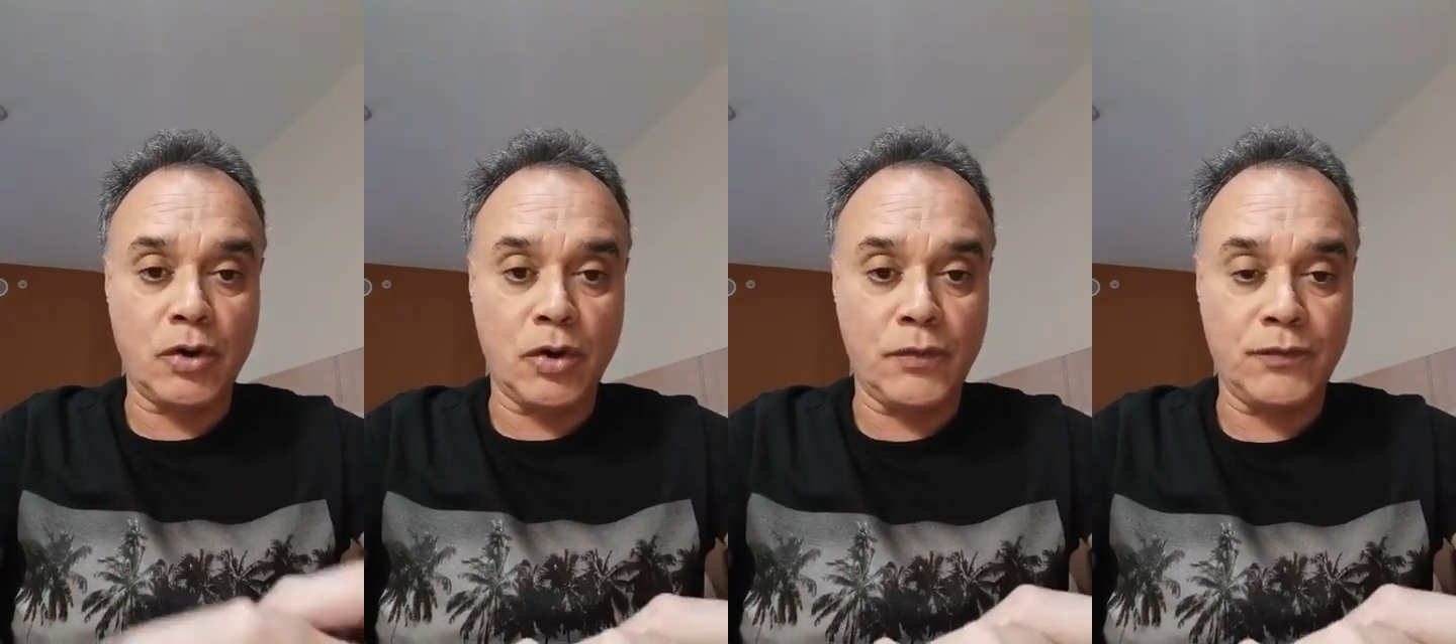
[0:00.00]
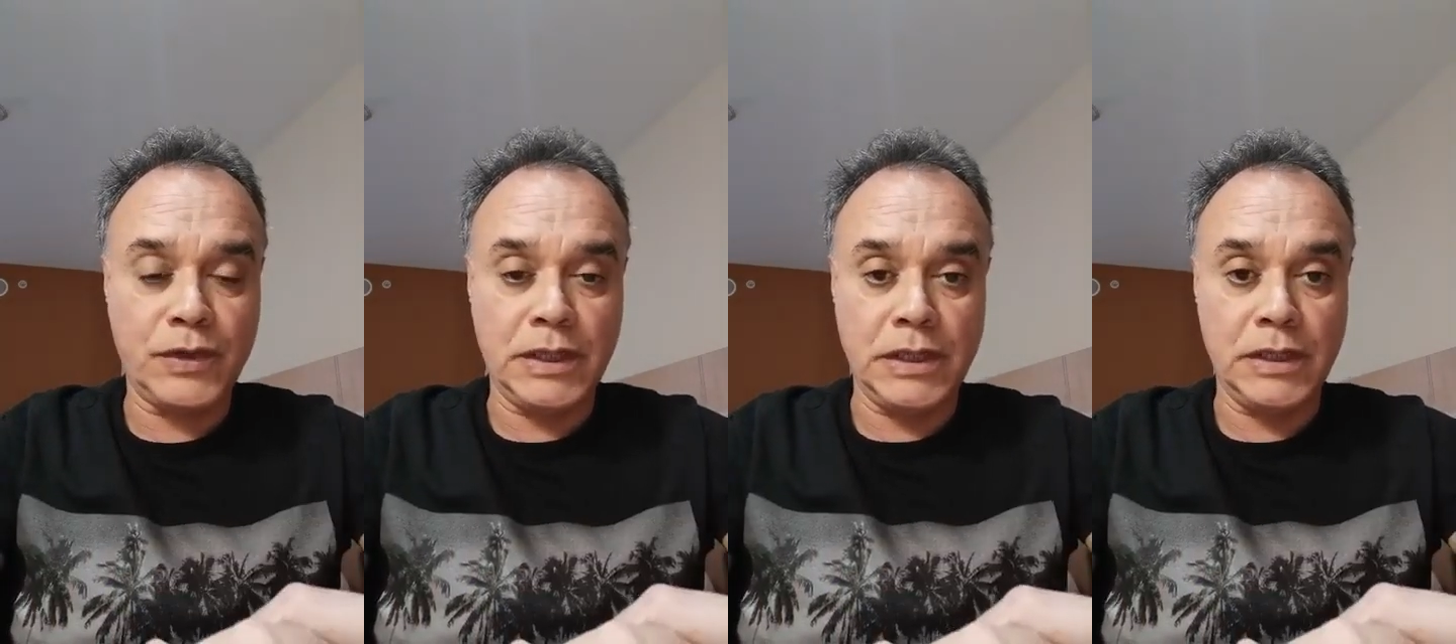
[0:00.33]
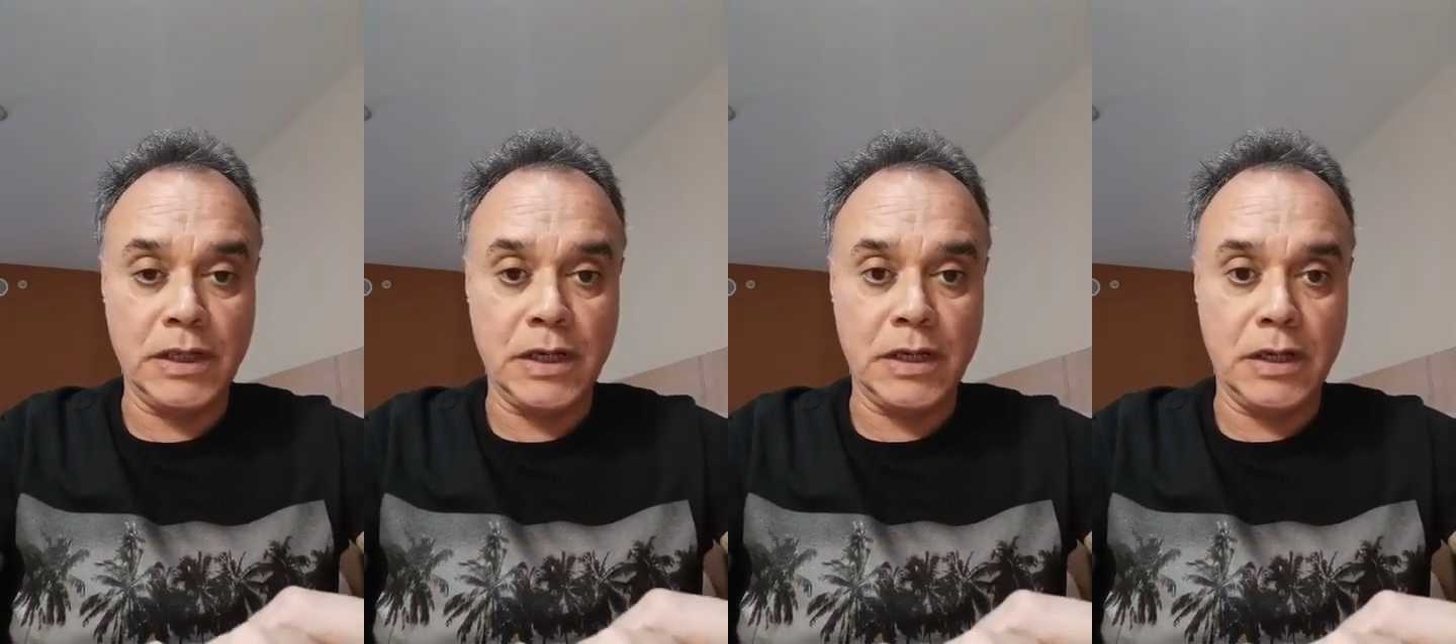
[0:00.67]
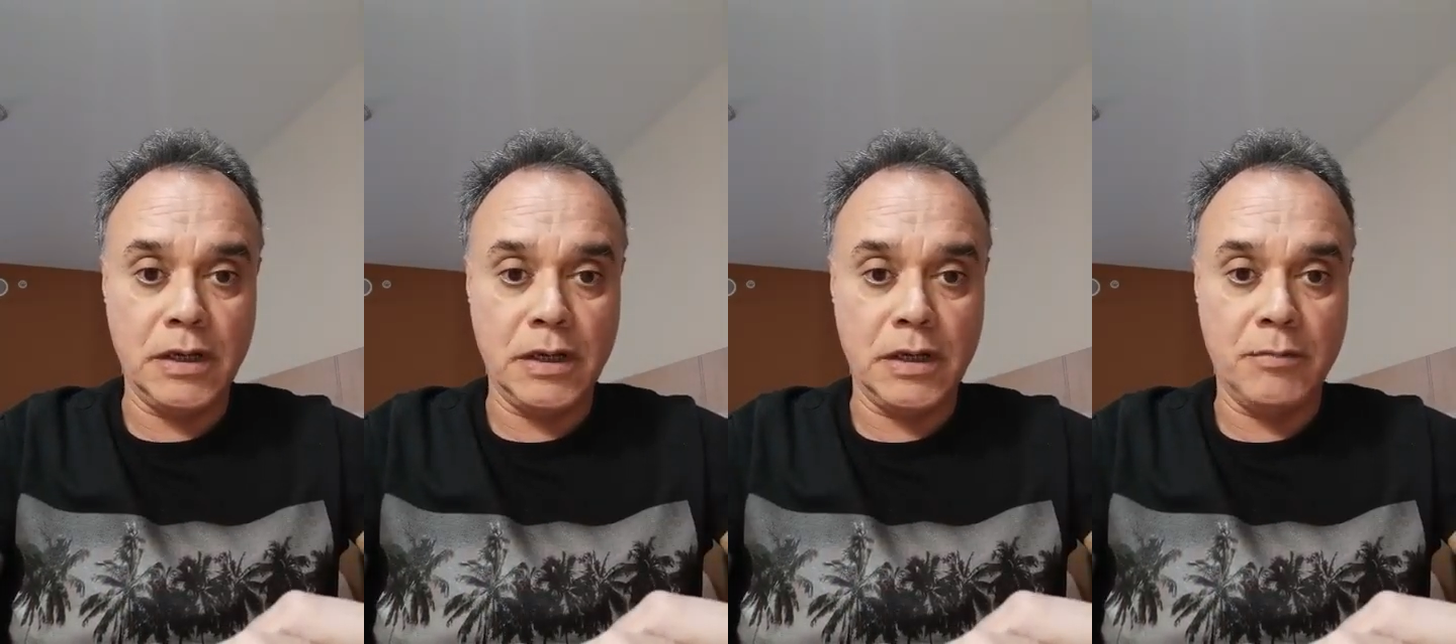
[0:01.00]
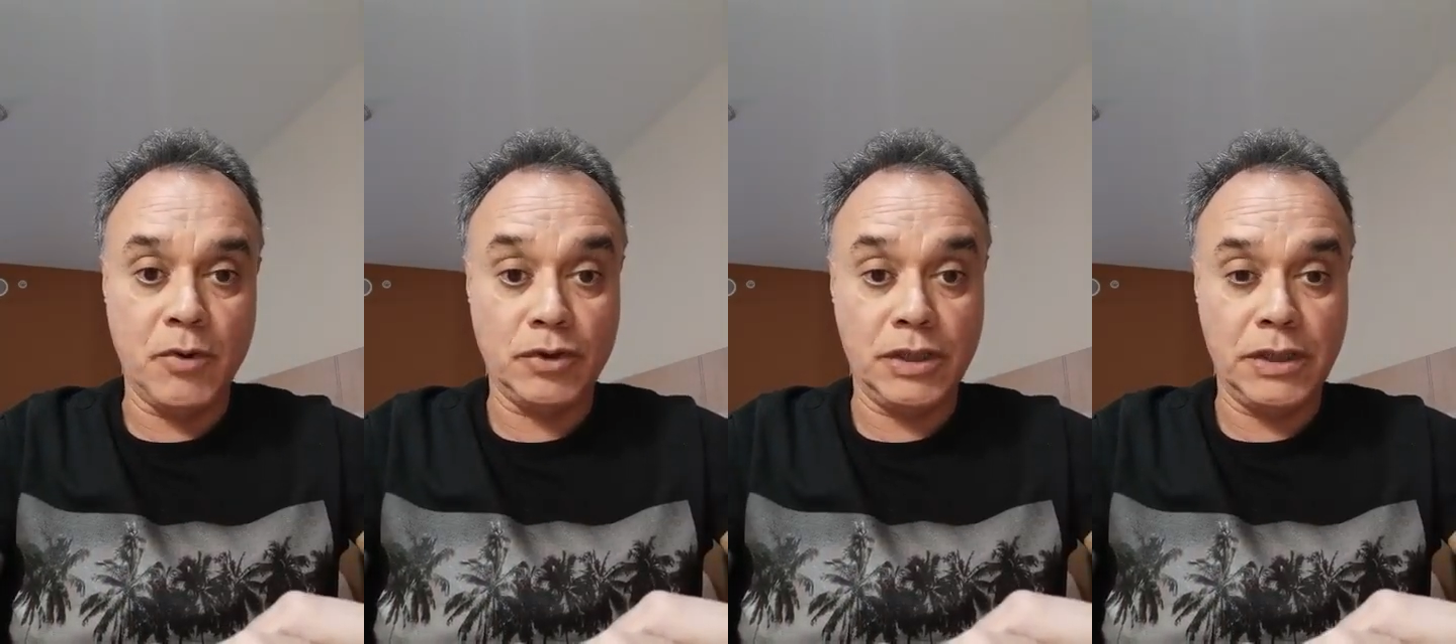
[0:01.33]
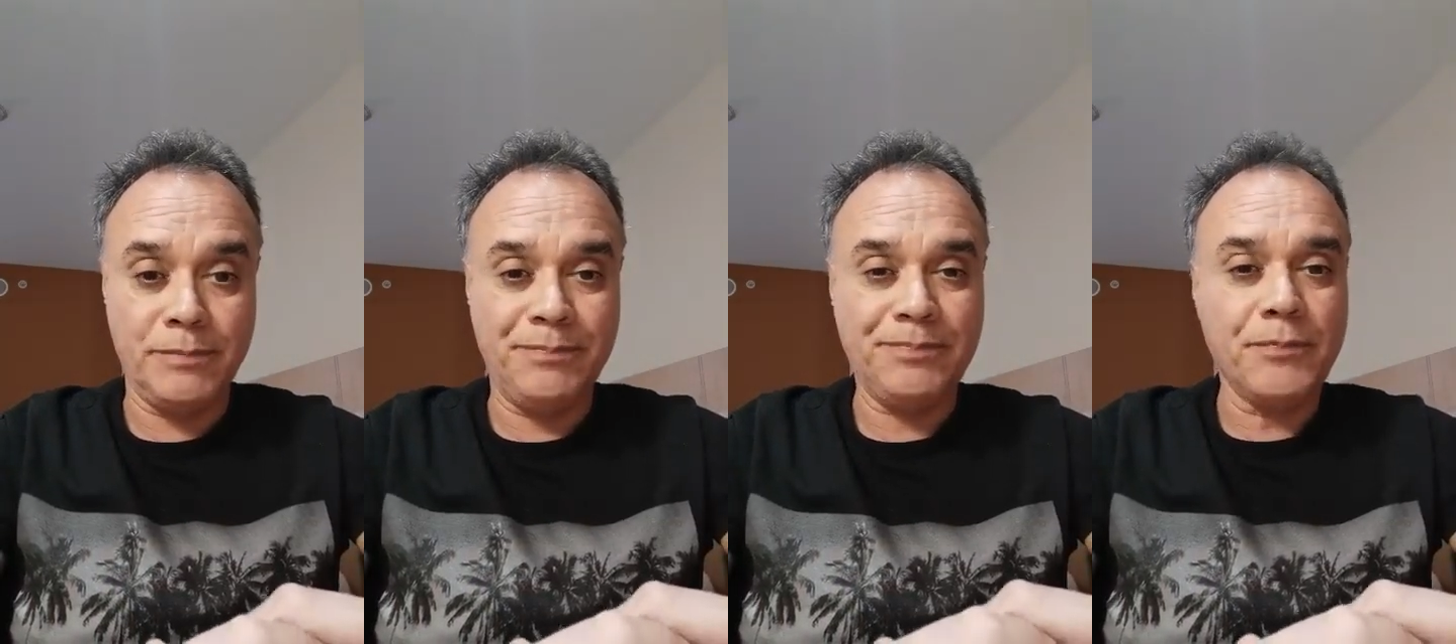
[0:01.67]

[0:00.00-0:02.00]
of the body.